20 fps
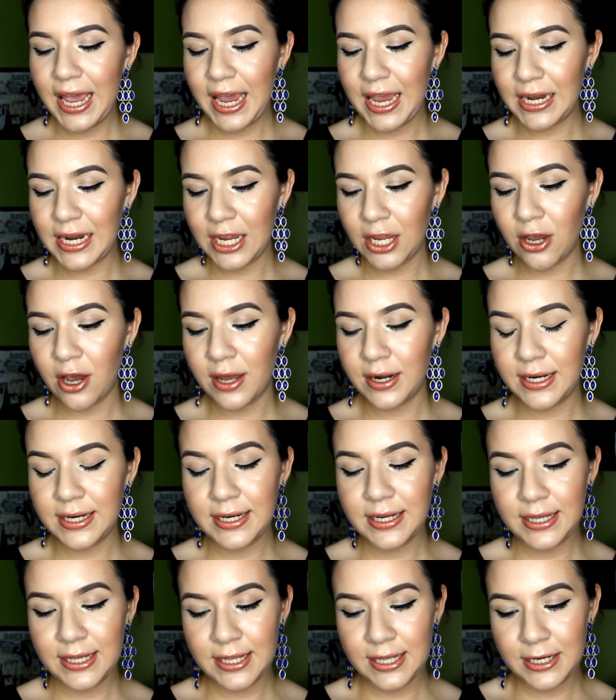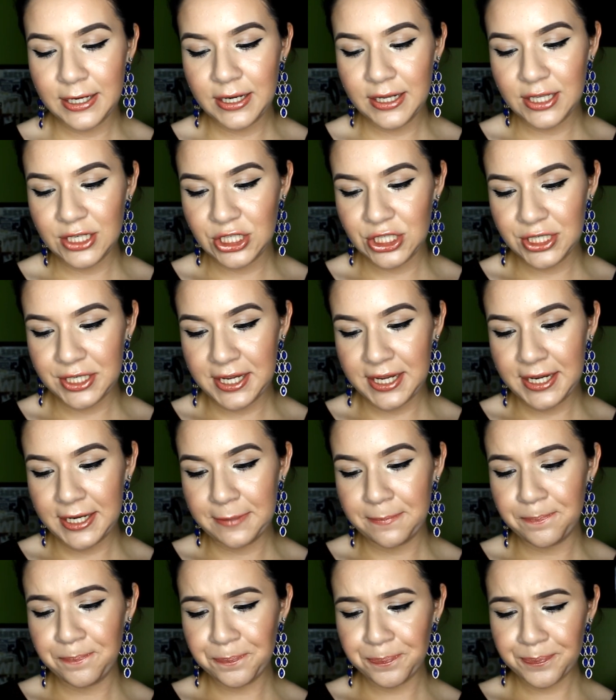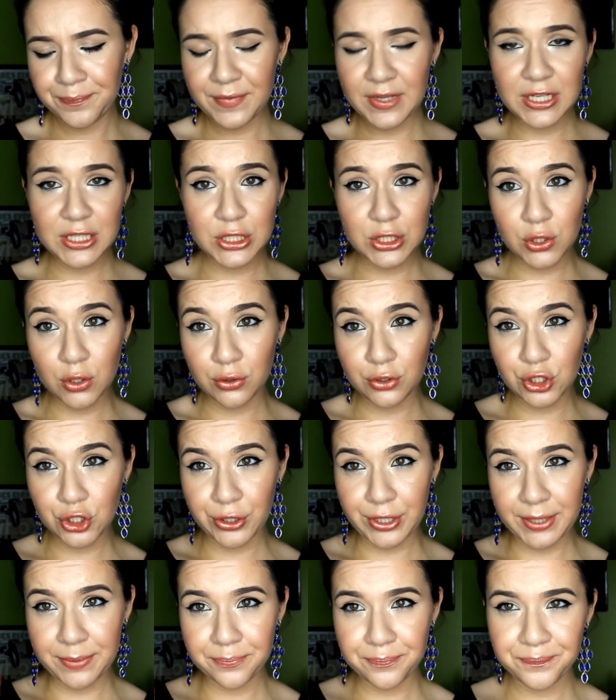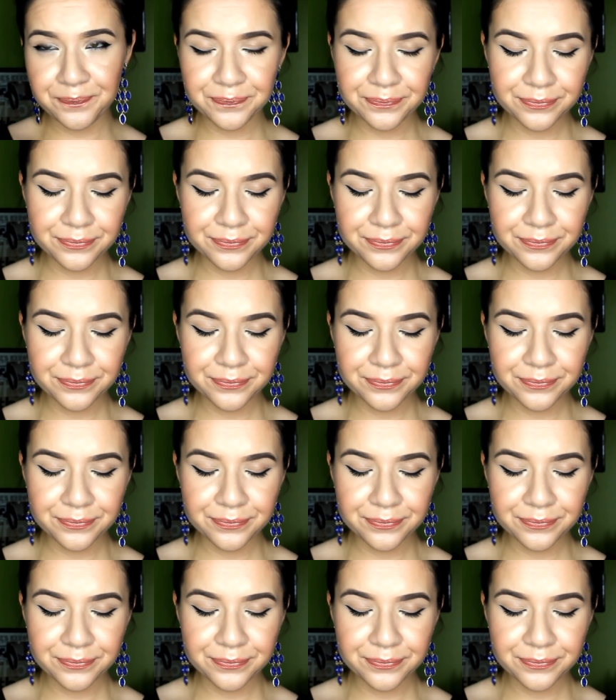and I got it in the shade Sultry.